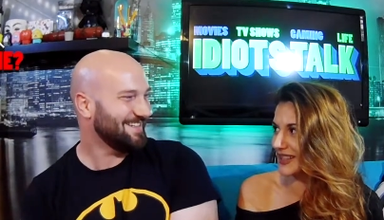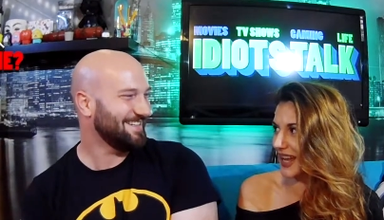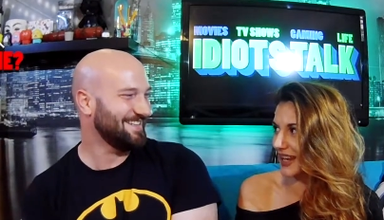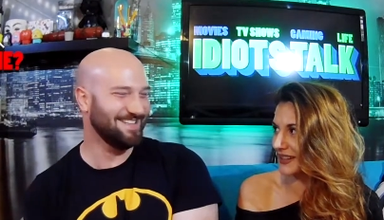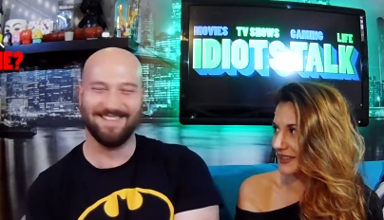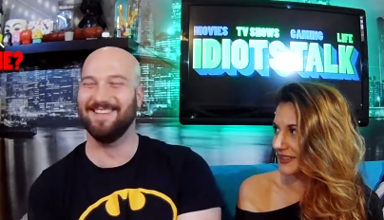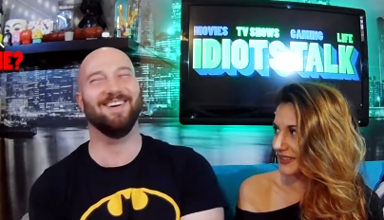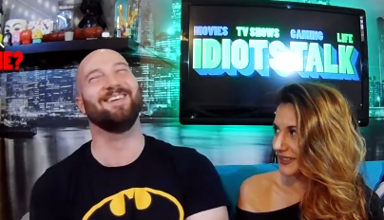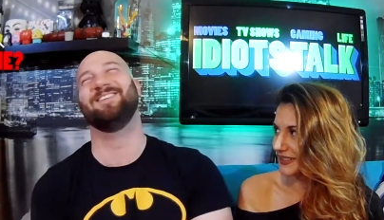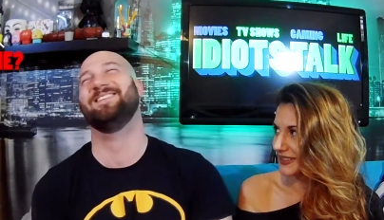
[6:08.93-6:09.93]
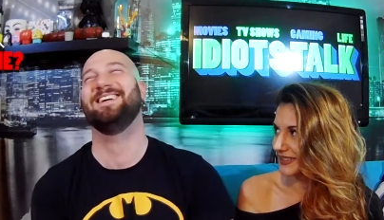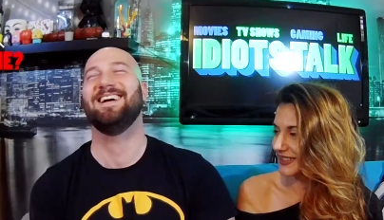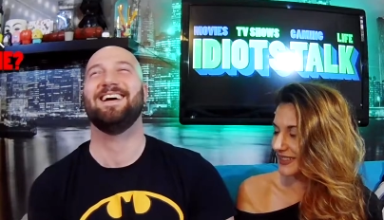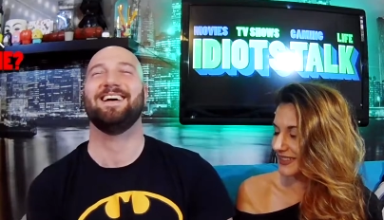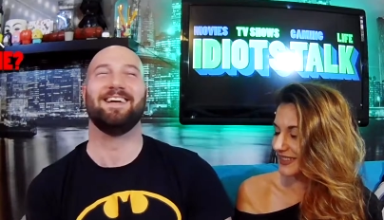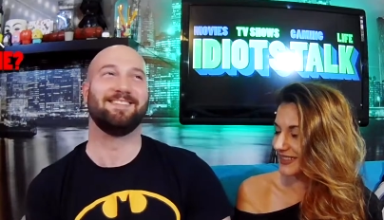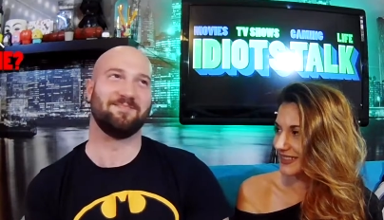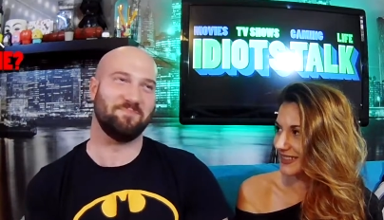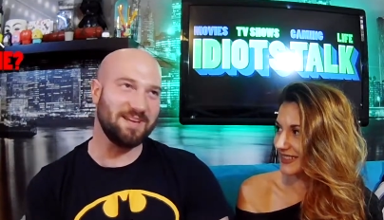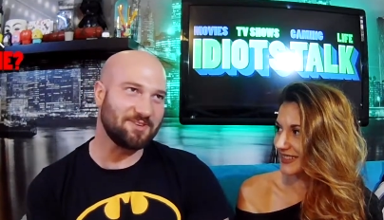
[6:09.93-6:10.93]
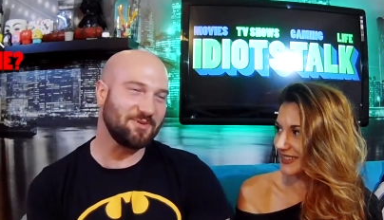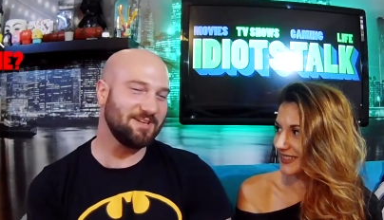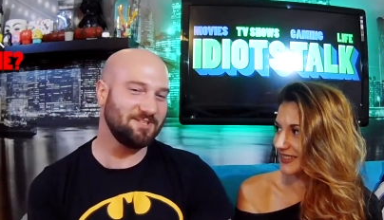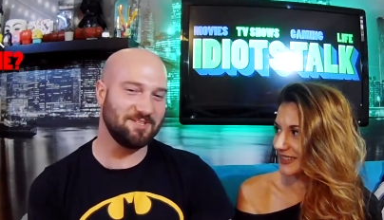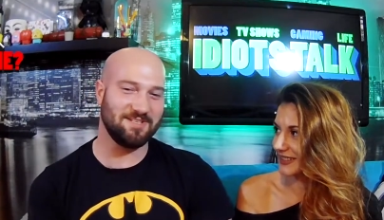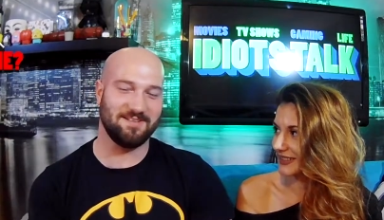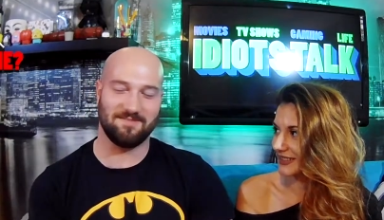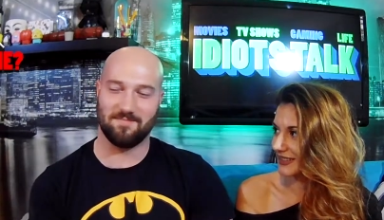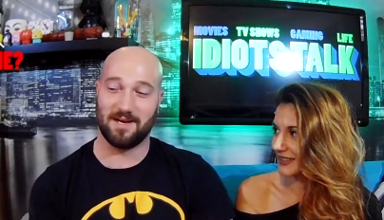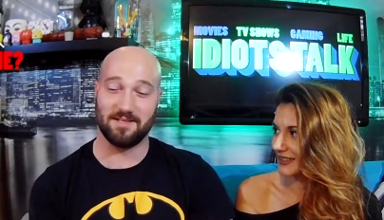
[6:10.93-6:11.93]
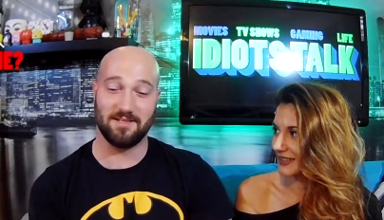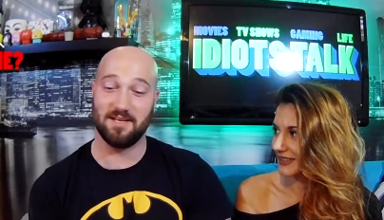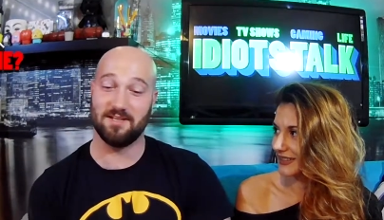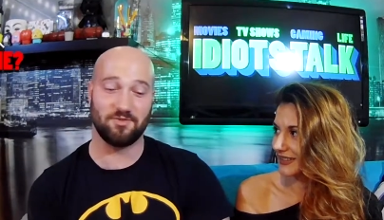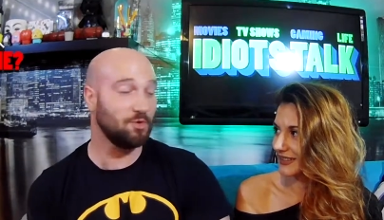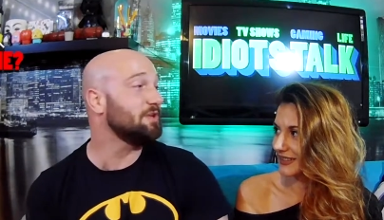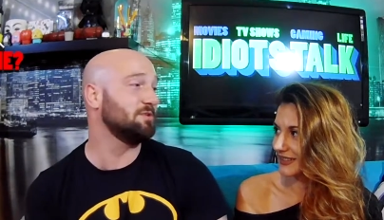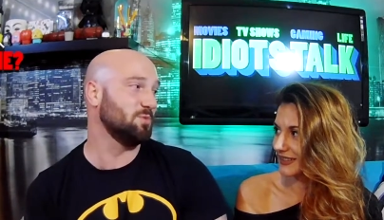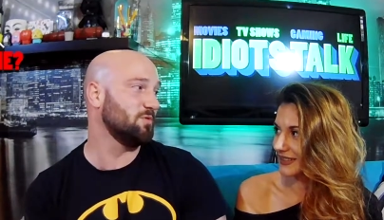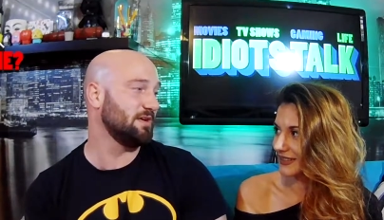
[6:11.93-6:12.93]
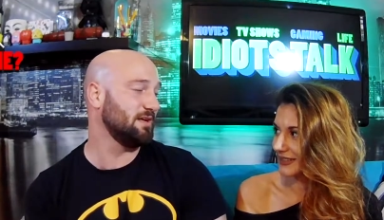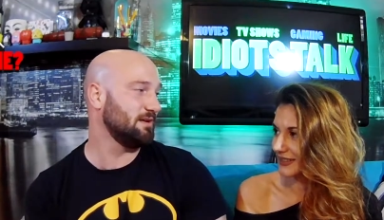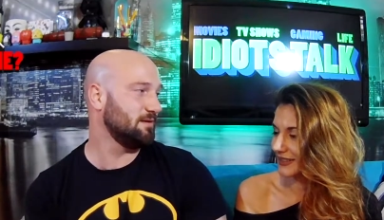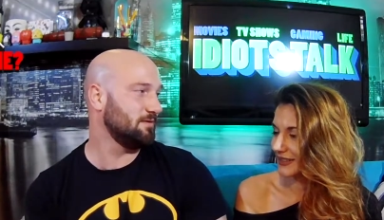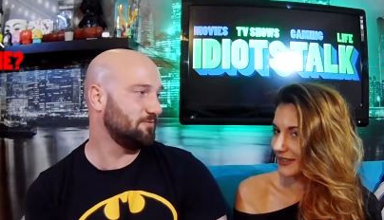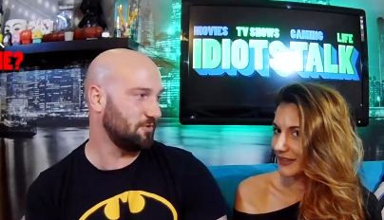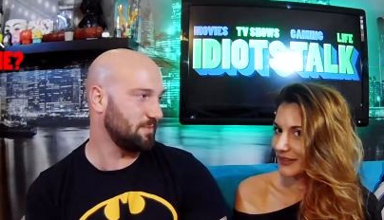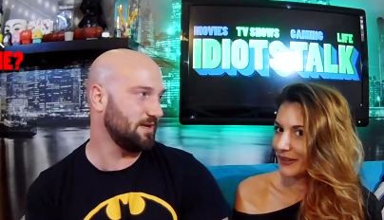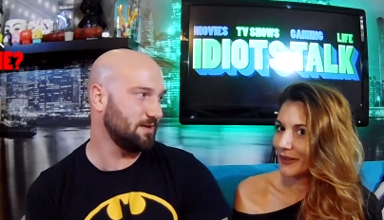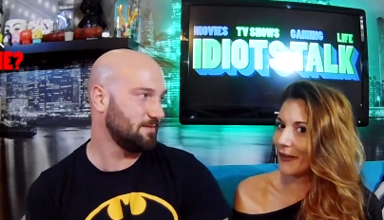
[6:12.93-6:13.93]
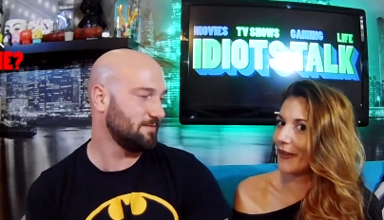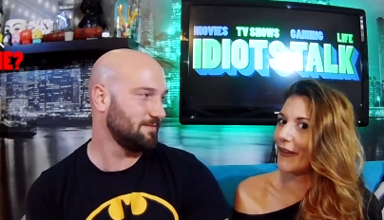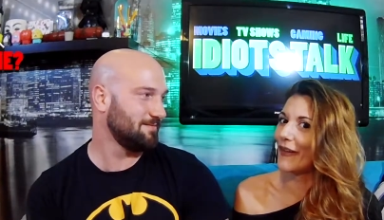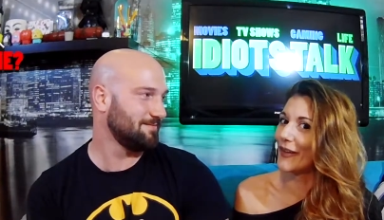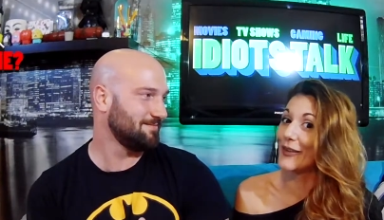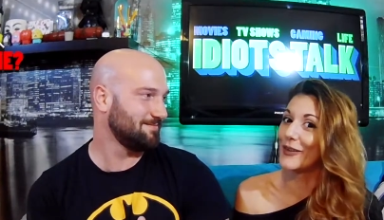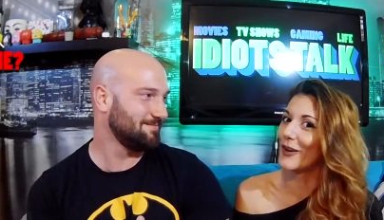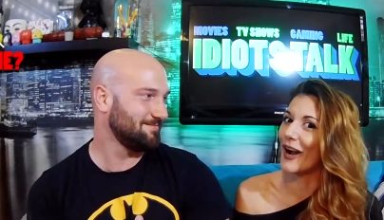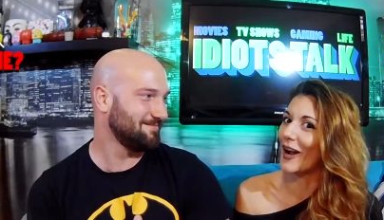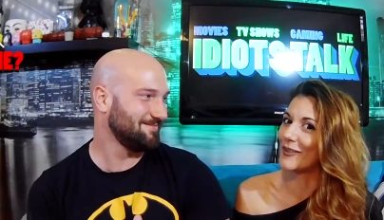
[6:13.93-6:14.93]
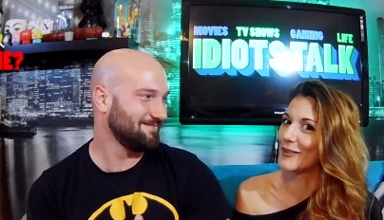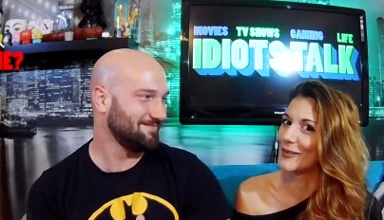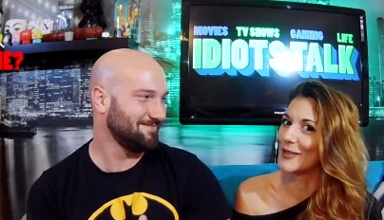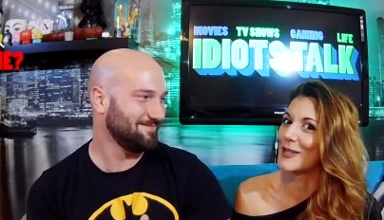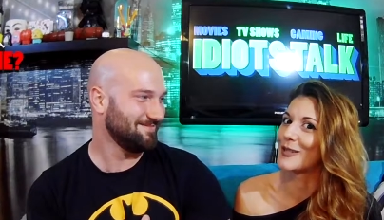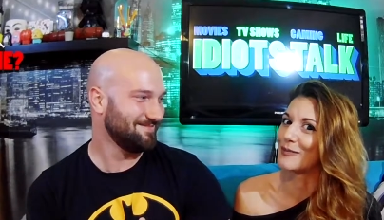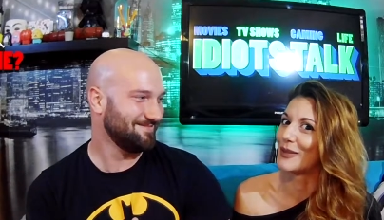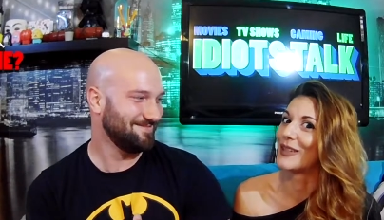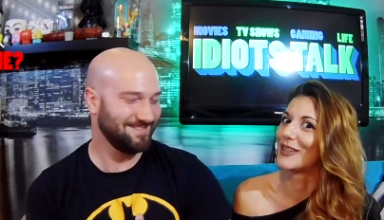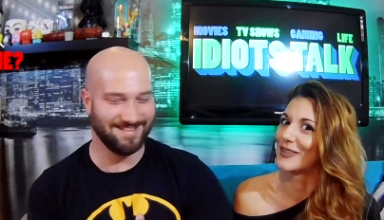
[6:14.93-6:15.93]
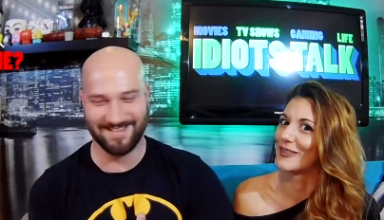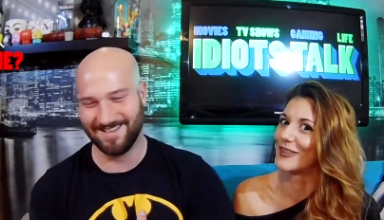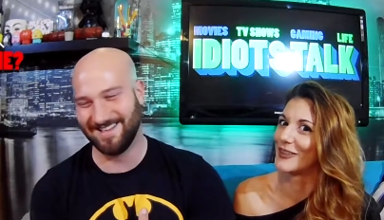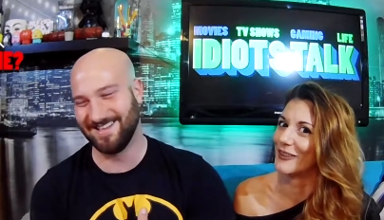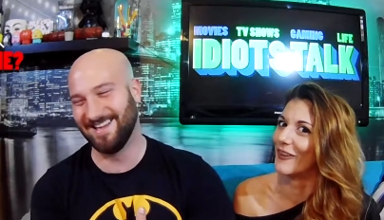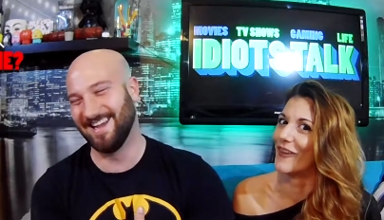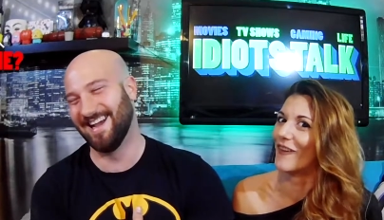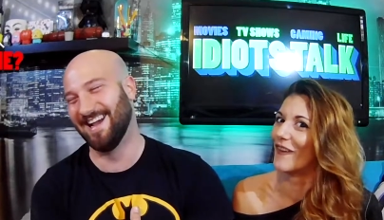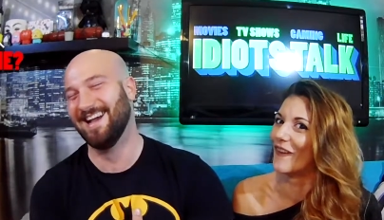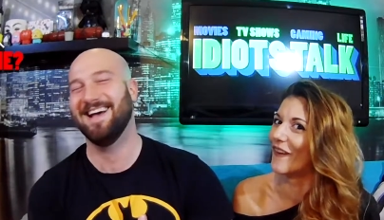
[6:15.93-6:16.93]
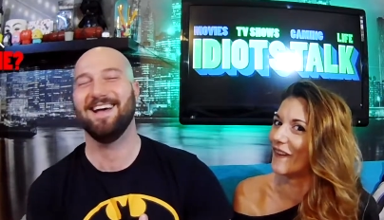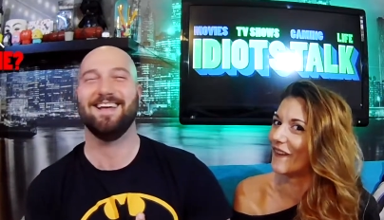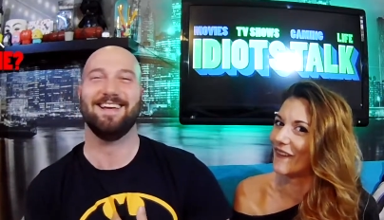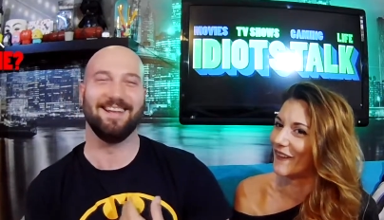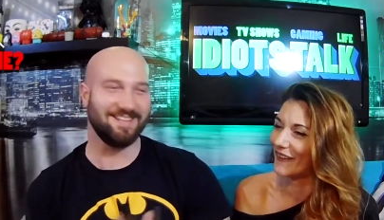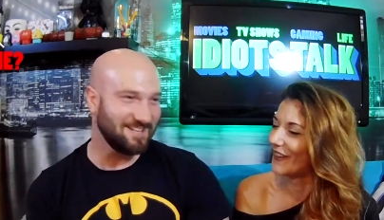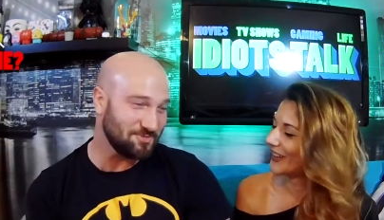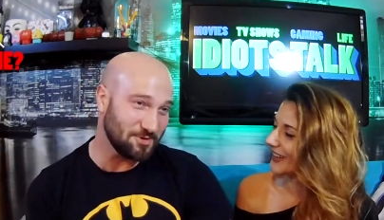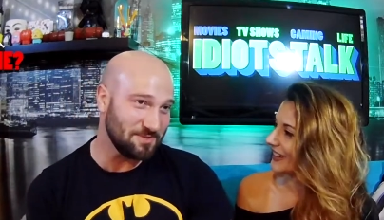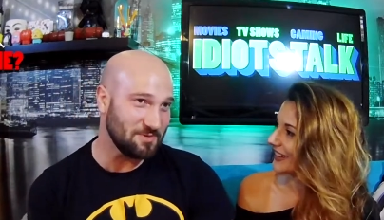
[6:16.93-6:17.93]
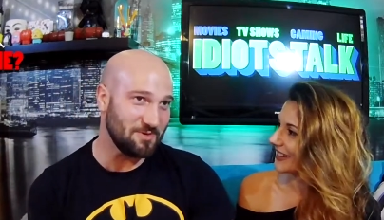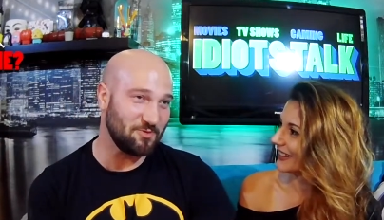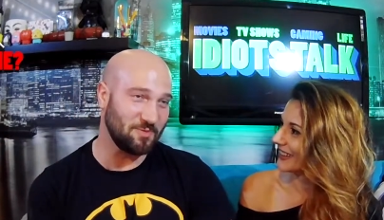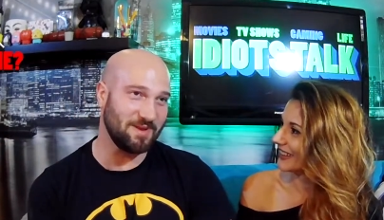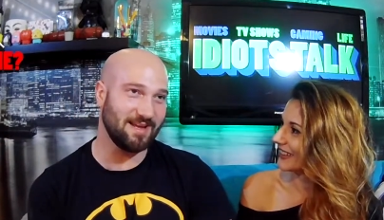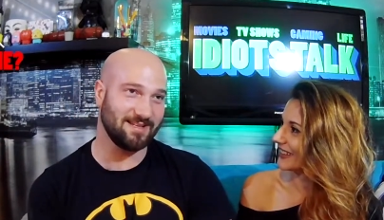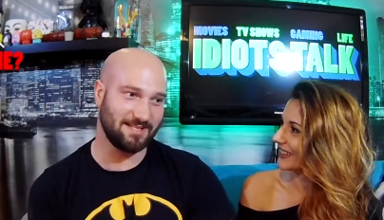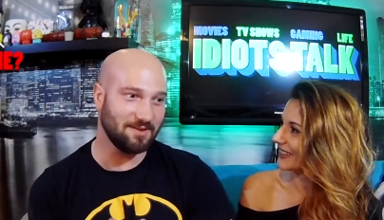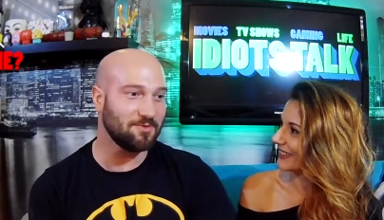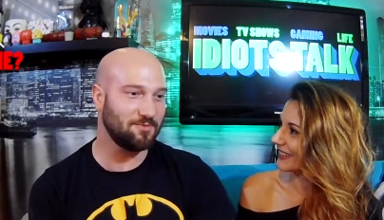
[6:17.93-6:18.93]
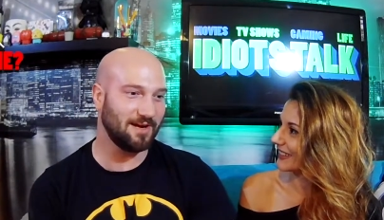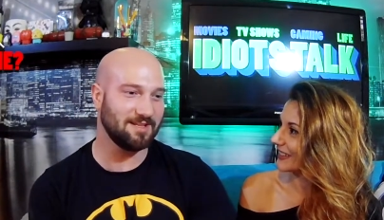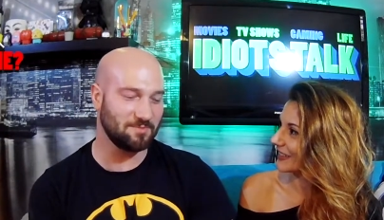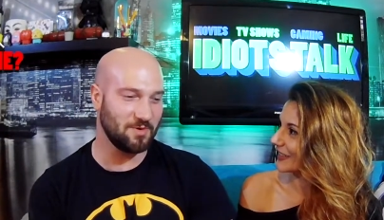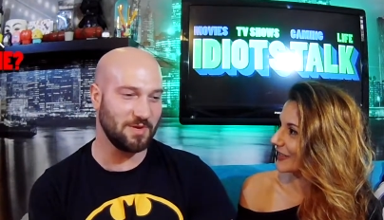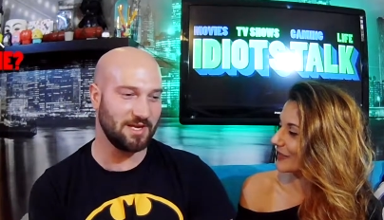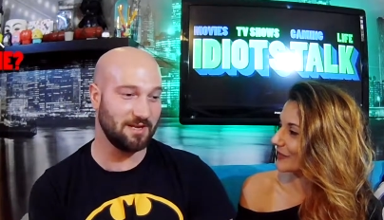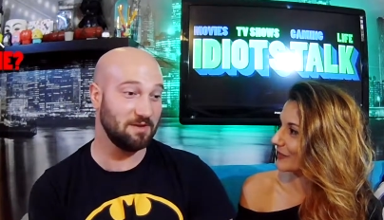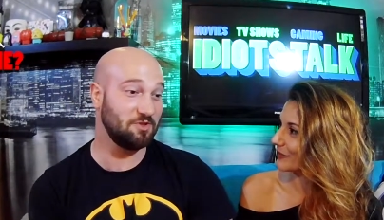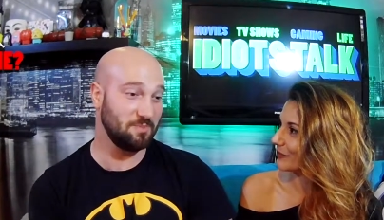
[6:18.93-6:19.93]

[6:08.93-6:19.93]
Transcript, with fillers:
Speaker 1: again?
Speaker 2: No, it's a bit cringy, but it didn't ruin the movie for me.
Speaker 1: Oh, you go have to watch the spoiler
Speaker 2: review. Oh. It didn't ruin the movie for me. I still find the movie